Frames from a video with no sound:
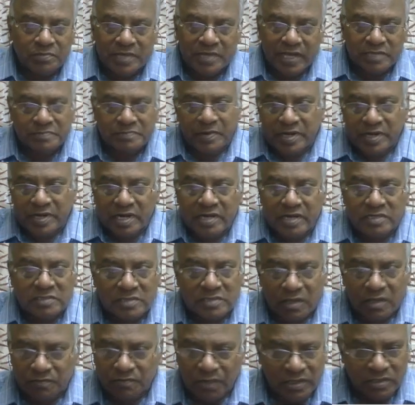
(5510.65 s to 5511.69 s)
the
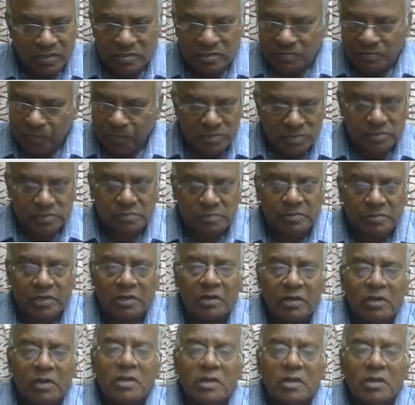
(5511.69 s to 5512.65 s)
expectations of others possible.